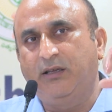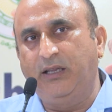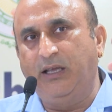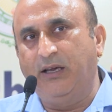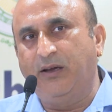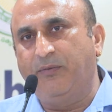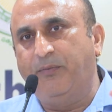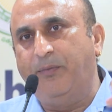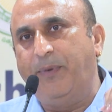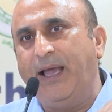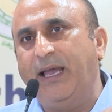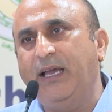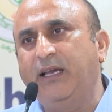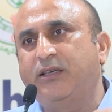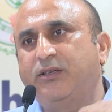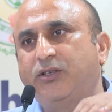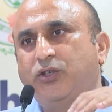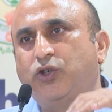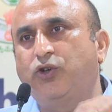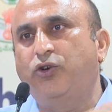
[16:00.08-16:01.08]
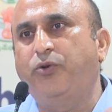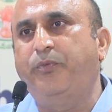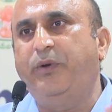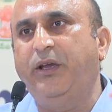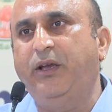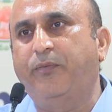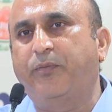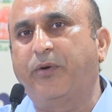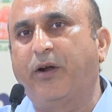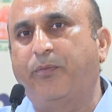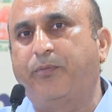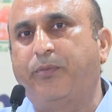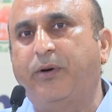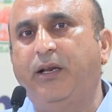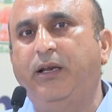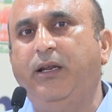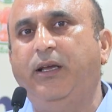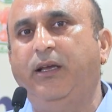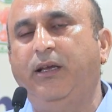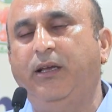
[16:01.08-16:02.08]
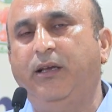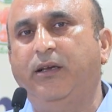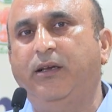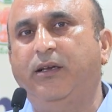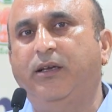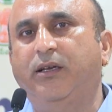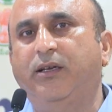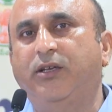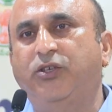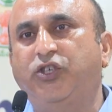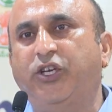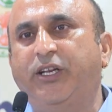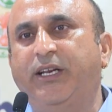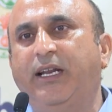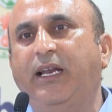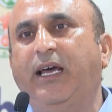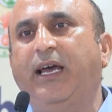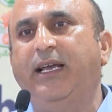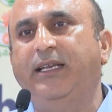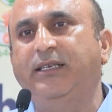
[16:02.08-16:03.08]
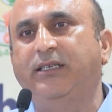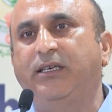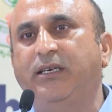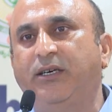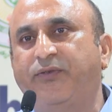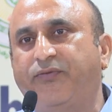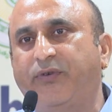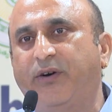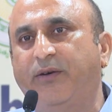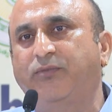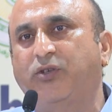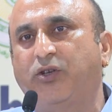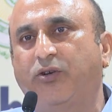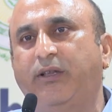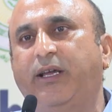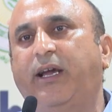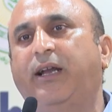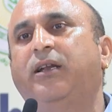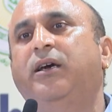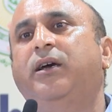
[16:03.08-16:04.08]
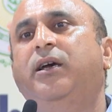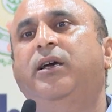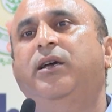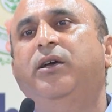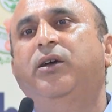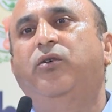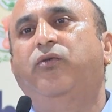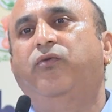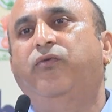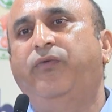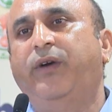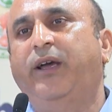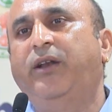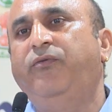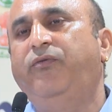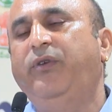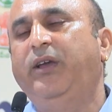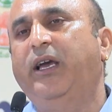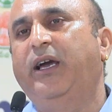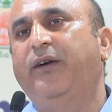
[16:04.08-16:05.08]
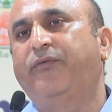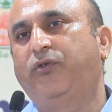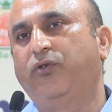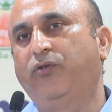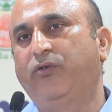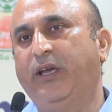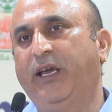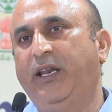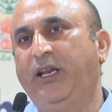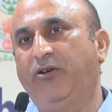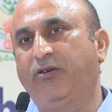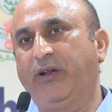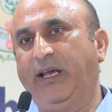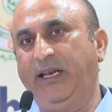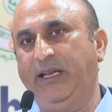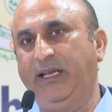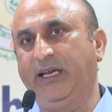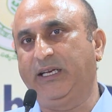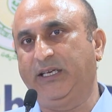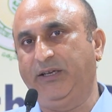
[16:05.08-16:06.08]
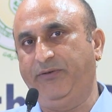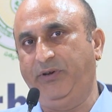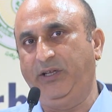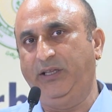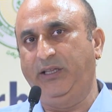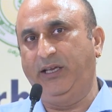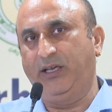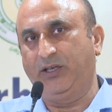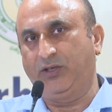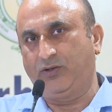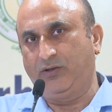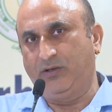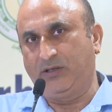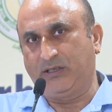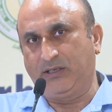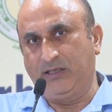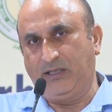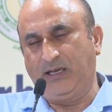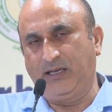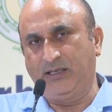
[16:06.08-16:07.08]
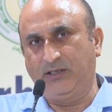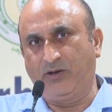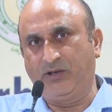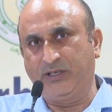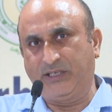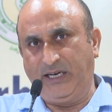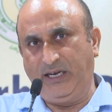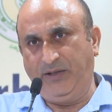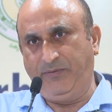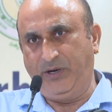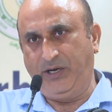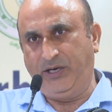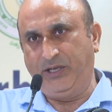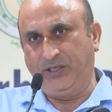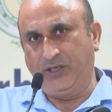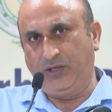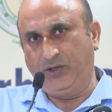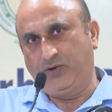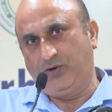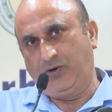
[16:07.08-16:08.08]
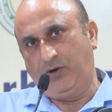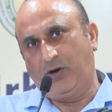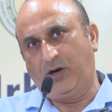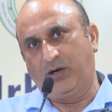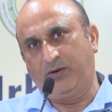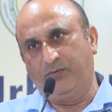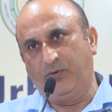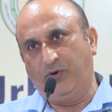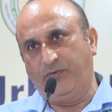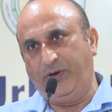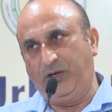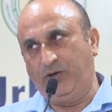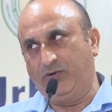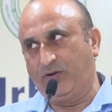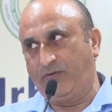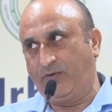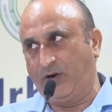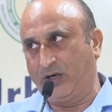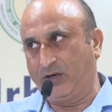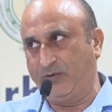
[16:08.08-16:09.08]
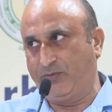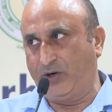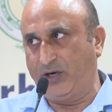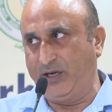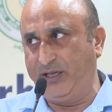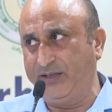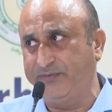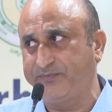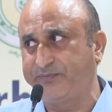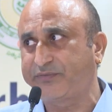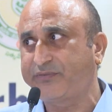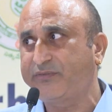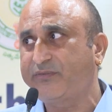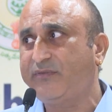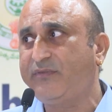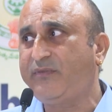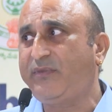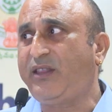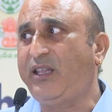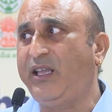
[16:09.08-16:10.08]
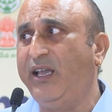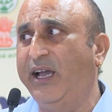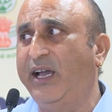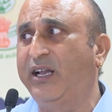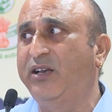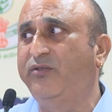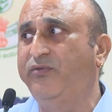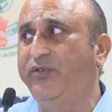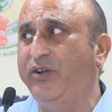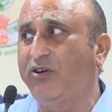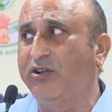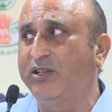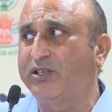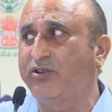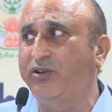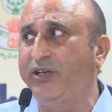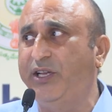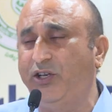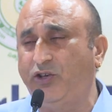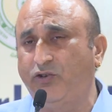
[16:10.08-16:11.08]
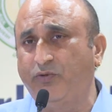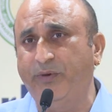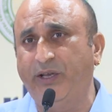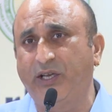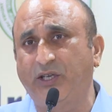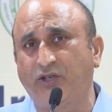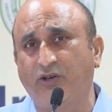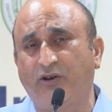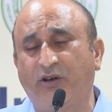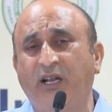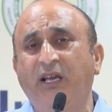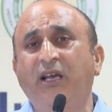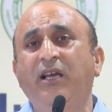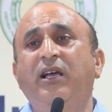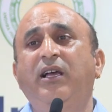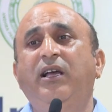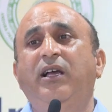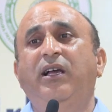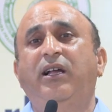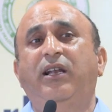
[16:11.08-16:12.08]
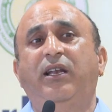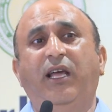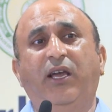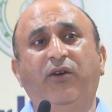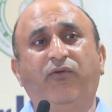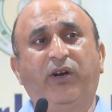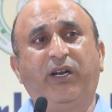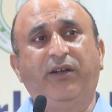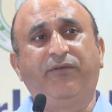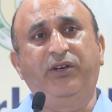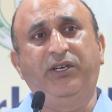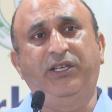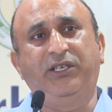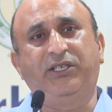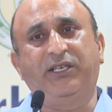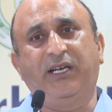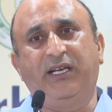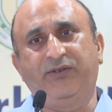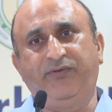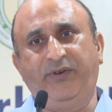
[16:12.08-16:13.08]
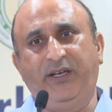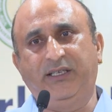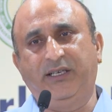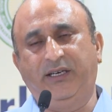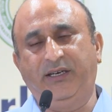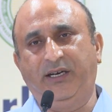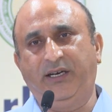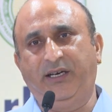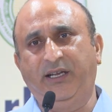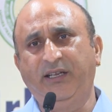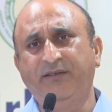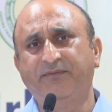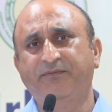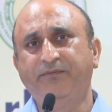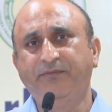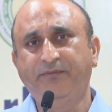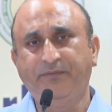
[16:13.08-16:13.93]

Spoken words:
their bank should be properly channelized, affirmed, so that when we have to carry out any activity, their sludge or sedimentation should not move into the water body. And we also need to make sure, like whatever discharge we are generating,